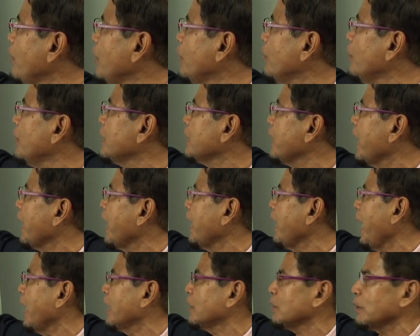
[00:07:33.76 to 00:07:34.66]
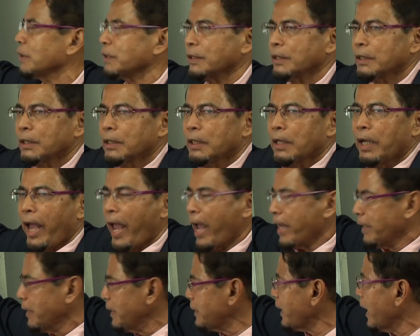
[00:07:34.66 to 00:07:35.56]
we do the second action.
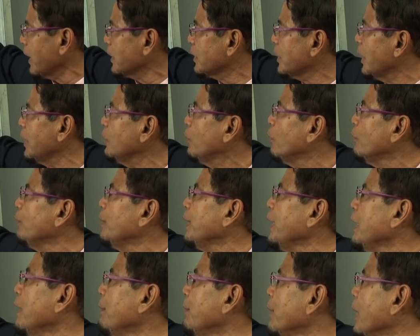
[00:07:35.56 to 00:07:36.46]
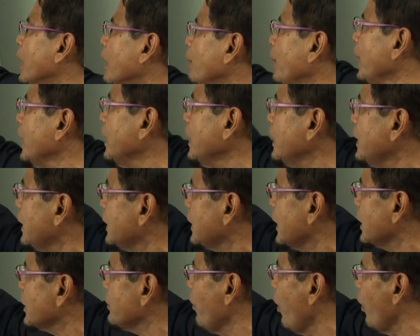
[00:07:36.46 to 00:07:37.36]
And this action could be in a bigger way. This
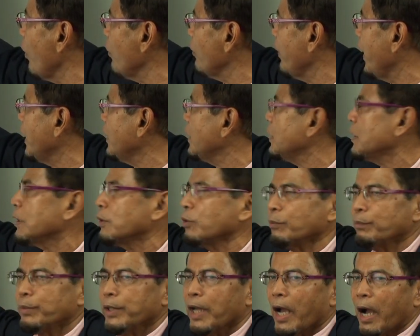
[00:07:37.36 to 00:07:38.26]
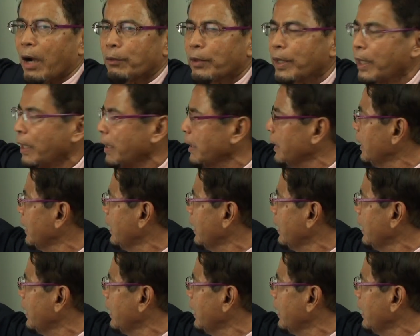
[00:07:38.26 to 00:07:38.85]
is a small way. This could be our